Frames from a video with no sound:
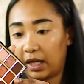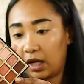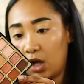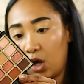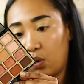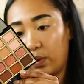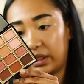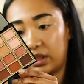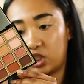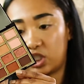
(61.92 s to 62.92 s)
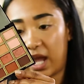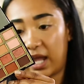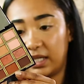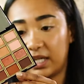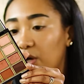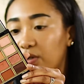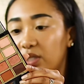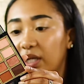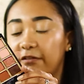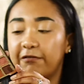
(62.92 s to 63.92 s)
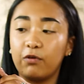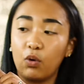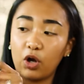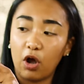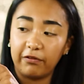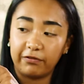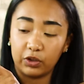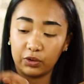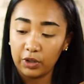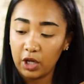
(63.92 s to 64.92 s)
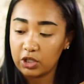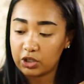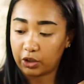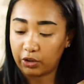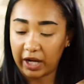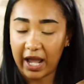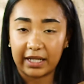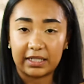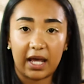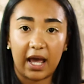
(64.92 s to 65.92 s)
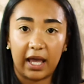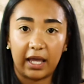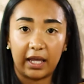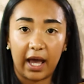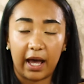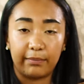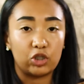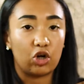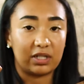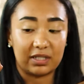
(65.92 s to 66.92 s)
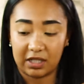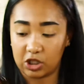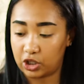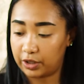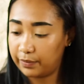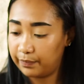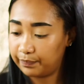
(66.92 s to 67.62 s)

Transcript: in with the shade Totally Fawn of You to create a transition.